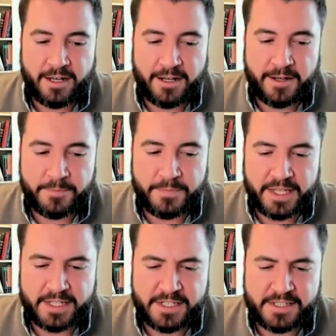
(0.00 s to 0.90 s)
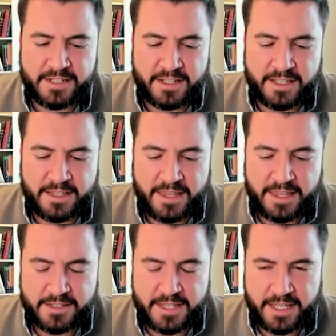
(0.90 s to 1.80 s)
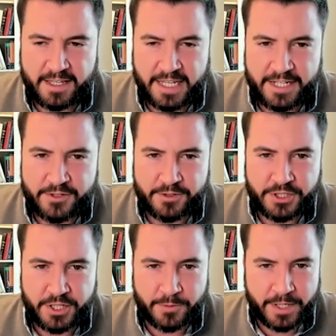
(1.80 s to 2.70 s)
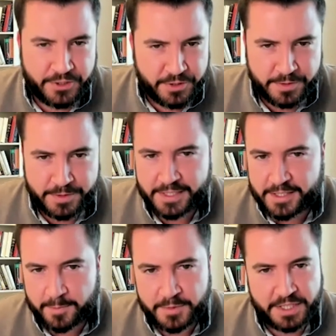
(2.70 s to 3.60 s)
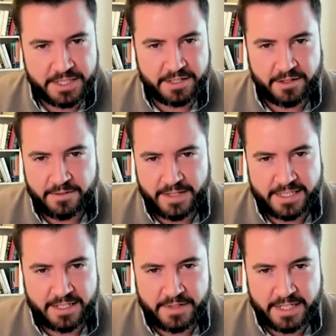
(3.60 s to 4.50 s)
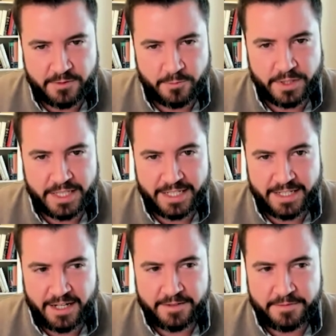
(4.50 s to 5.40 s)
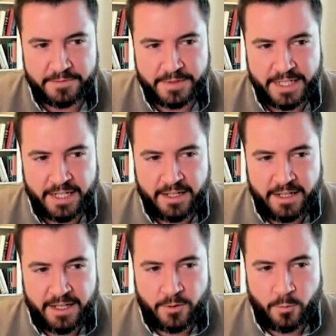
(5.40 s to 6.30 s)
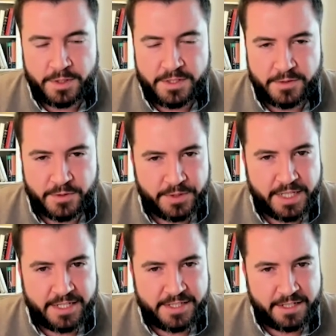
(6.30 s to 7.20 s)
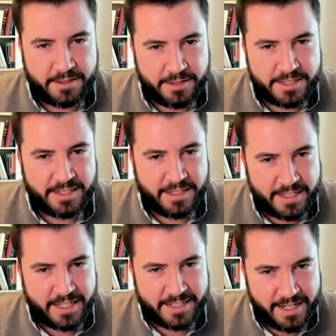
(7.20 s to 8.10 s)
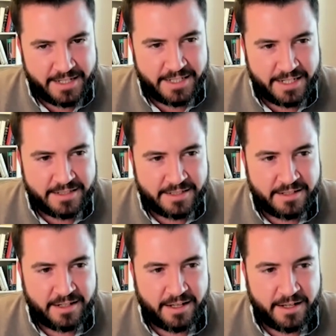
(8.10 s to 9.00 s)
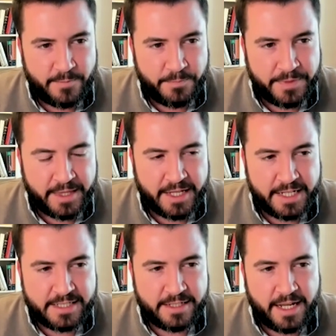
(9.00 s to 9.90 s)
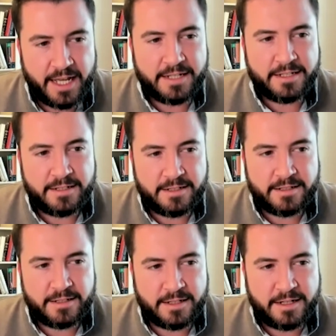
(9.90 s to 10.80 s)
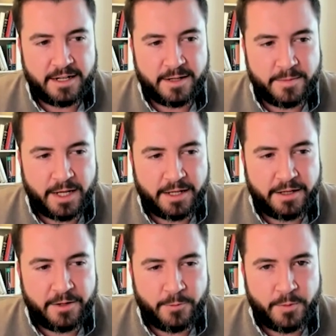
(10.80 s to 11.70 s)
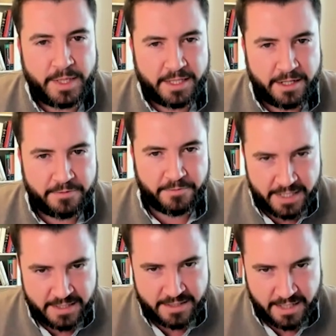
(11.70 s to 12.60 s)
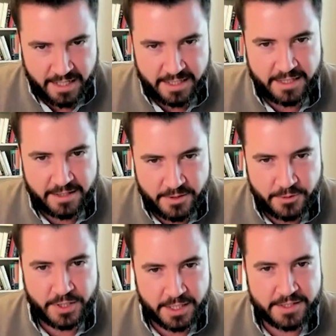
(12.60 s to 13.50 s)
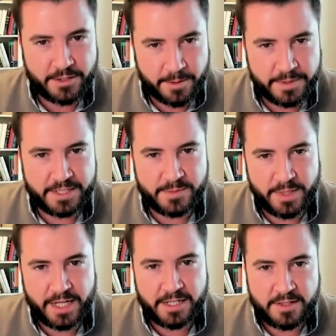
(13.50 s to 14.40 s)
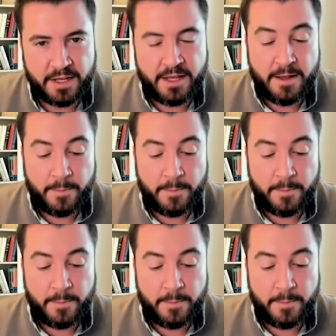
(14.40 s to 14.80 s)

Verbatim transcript: Um, it's just the intergenerational assumptions and all that stuff. It's really kind of, once you scrutinize it, it looks a lot like nonsense. Um, it's not gonna, you won't make a lot of friends saying that the social cost of carbon is B S,